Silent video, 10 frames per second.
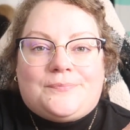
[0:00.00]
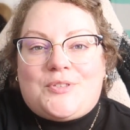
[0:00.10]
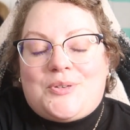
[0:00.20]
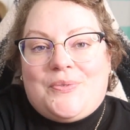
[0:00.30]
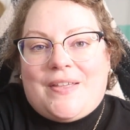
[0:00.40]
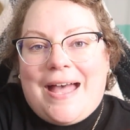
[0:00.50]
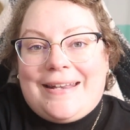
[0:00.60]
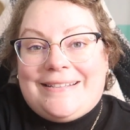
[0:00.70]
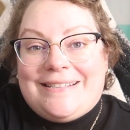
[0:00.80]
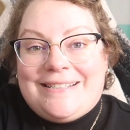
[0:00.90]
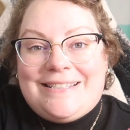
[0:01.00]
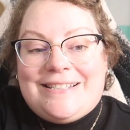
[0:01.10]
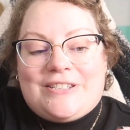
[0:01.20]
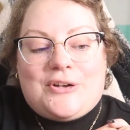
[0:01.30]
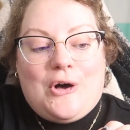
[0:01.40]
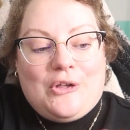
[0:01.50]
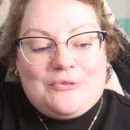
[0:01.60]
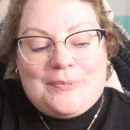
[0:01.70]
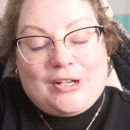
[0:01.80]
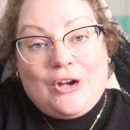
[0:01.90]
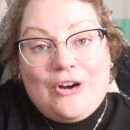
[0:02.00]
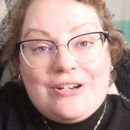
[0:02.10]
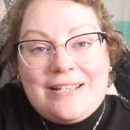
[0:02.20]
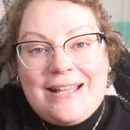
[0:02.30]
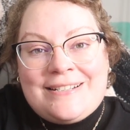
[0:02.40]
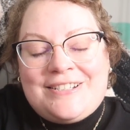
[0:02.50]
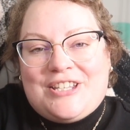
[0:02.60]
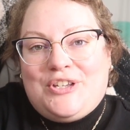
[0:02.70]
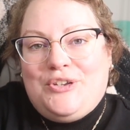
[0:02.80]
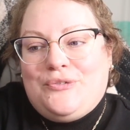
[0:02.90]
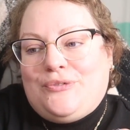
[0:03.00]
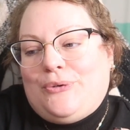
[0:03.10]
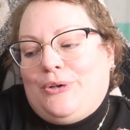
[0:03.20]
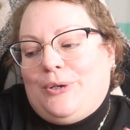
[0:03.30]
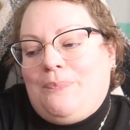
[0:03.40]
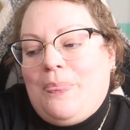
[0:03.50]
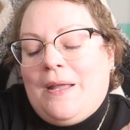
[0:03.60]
So that is all of my card decks. Thank you for